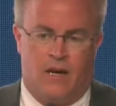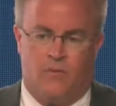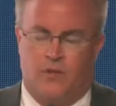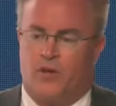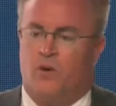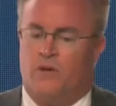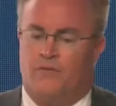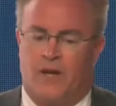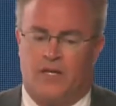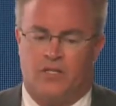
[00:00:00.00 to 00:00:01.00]
with
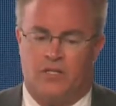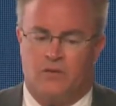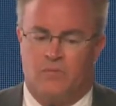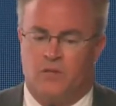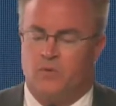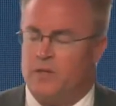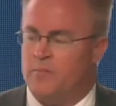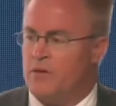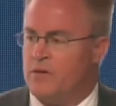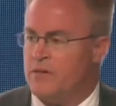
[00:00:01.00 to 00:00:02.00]
co-infections between
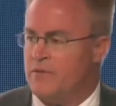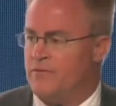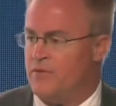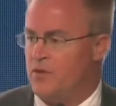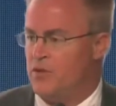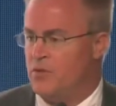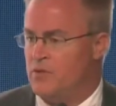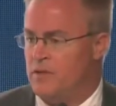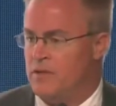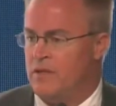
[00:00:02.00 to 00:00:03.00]
PRRS and flu,